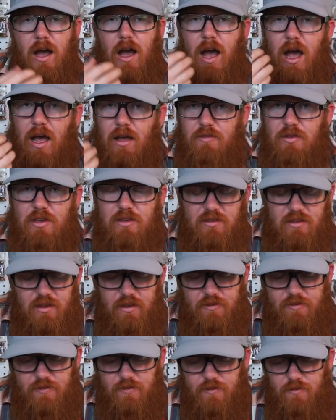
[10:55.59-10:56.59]
Obviously,
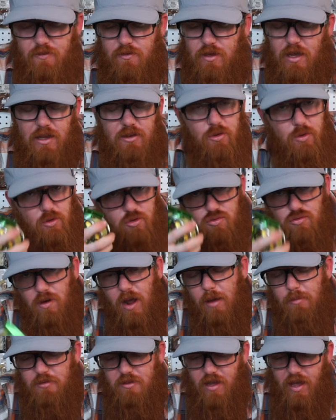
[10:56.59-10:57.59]
if I do a
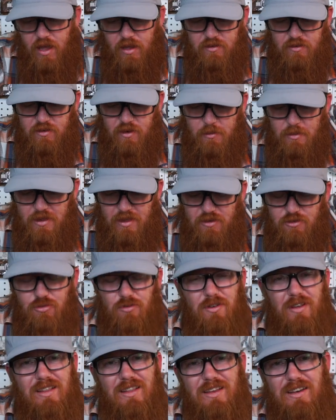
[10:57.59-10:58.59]
drop test, I mean that's
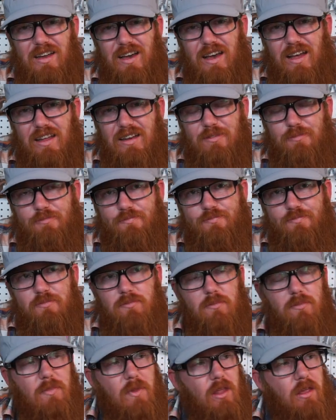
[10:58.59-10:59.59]
really not.
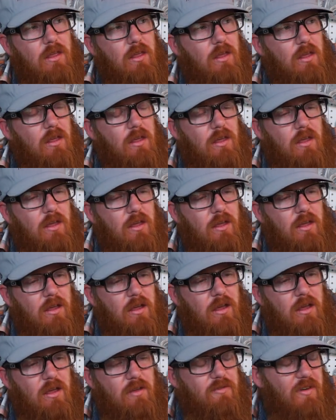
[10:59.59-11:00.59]

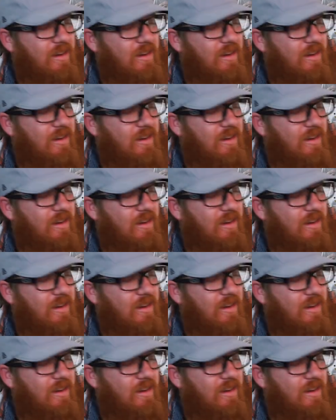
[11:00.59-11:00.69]
If